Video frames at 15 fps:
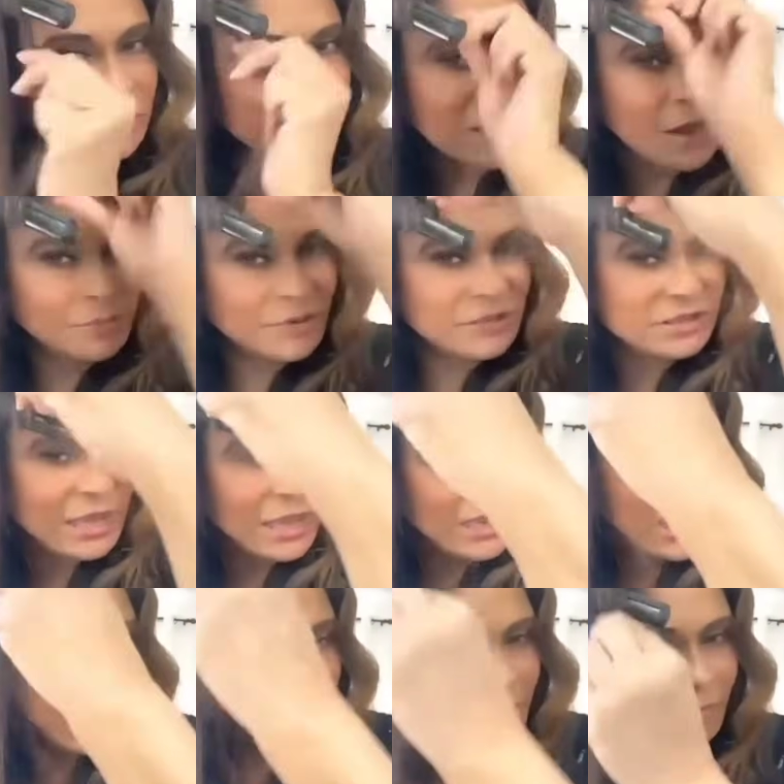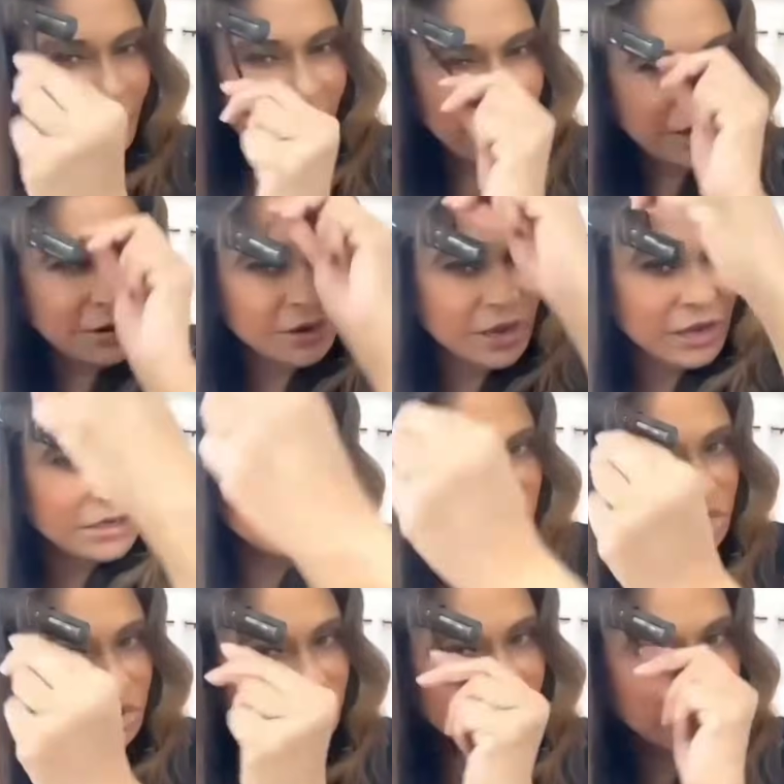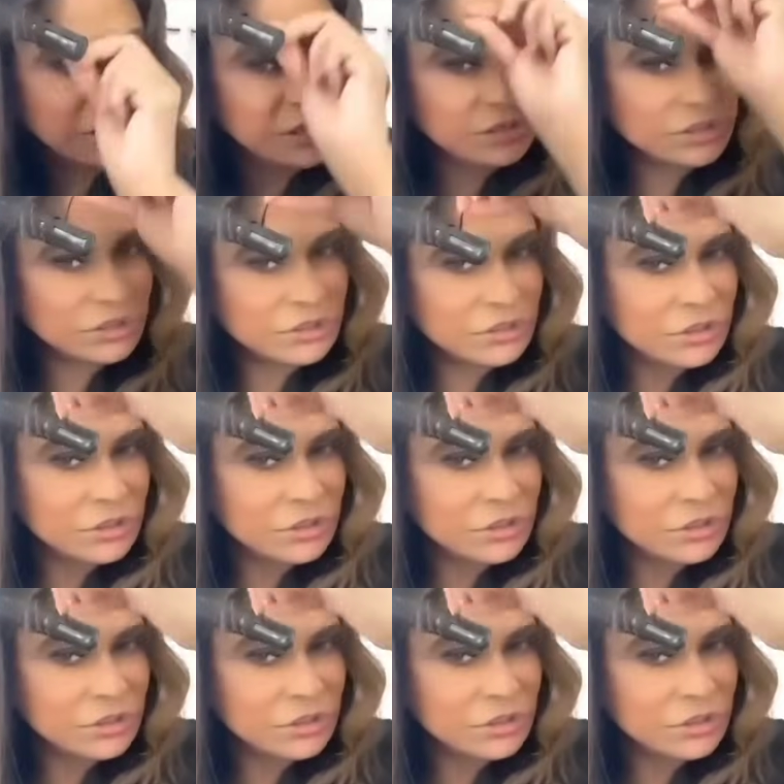scalp because I like my hair kind of straight